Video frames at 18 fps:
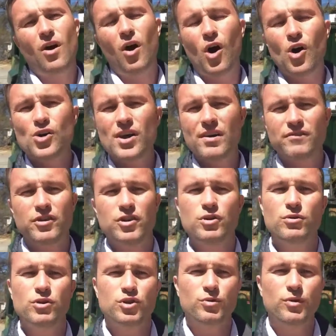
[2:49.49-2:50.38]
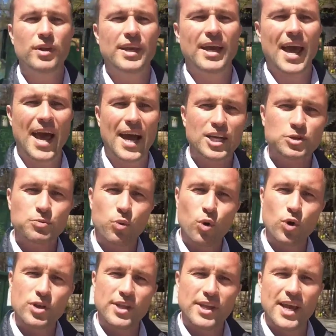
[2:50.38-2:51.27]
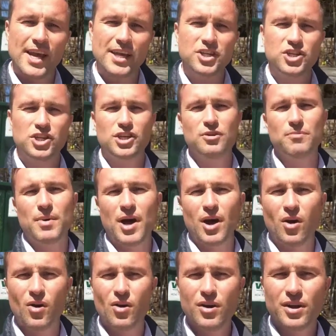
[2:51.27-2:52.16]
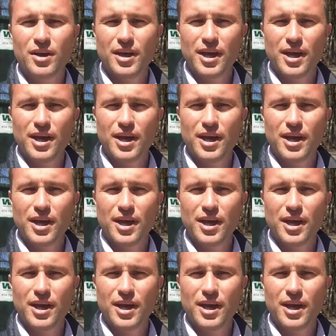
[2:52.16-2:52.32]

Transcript: All you have to do is really export the HTML